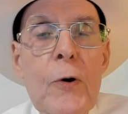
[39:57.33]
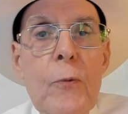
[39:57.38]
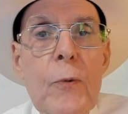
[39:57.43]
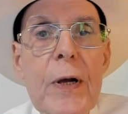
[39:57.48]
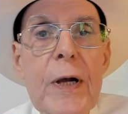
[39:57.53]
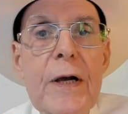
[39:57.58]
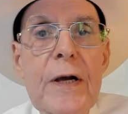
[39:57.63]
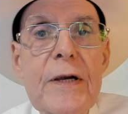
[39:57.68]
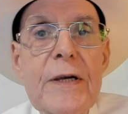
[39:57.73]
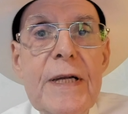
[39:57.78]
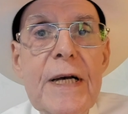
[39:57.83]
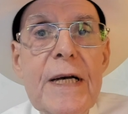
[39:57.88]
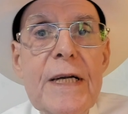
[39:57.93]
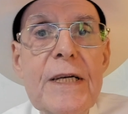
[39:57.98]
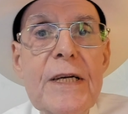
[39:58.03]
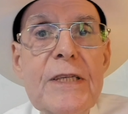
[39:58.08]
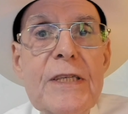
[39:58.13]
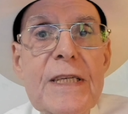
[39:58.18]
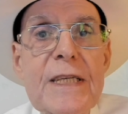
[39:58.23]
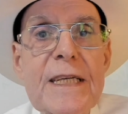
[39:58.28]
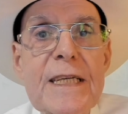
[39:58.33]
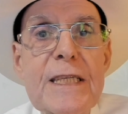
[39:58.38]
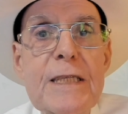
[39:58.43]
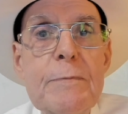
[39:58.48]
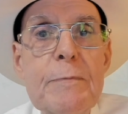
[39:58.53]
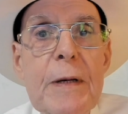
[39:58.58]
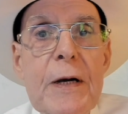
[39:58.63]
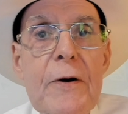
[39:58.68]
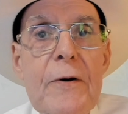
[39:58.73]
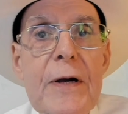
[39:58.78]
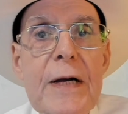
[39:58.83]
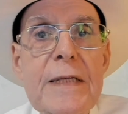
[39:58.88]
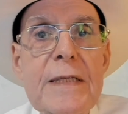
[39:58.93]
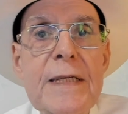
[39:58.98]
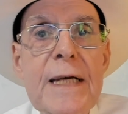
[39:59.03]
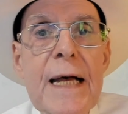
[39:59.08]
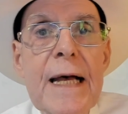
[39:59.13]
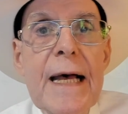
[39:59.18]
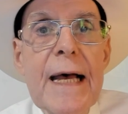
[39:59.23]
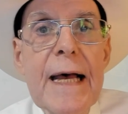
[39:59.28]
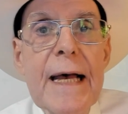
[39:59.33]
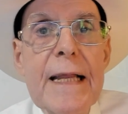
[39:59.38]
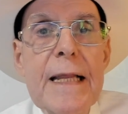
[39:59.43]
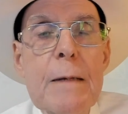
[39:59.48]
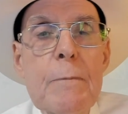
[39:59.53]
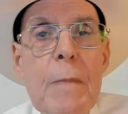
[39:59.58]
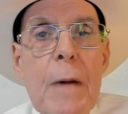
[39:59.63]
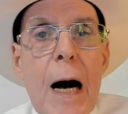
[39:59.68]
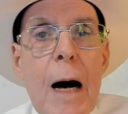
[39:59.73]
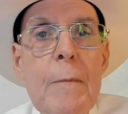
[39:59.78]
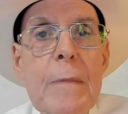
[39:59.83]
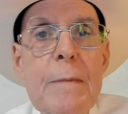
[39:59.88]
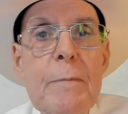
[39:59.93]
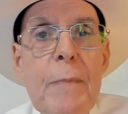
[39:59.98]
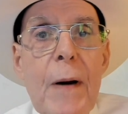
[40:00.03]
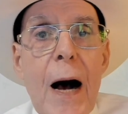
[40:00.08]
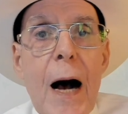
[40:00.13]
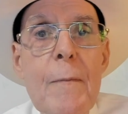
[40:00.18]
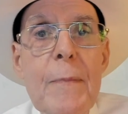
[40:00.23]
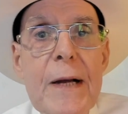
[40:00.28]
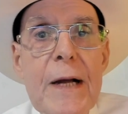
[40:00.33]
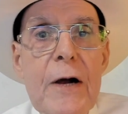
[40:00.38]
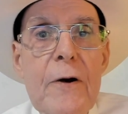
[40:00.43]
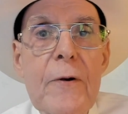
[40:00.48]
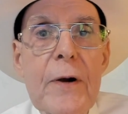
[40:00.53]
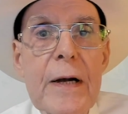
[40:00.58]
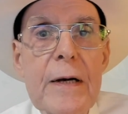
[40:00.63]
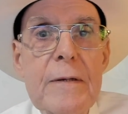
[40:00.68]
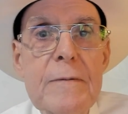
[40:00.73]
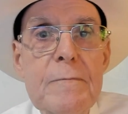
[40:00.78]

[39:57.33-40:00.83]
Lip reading: we continue to experience in the mom-and-pop area.